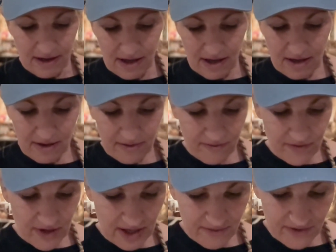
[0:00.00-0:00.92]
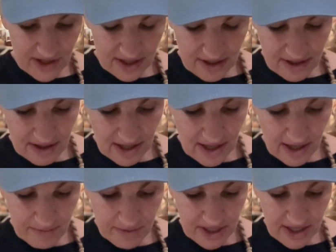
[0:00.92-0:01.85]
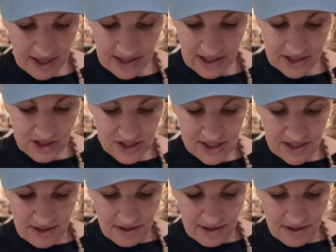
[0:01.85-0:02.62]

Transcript: of the, I mean, it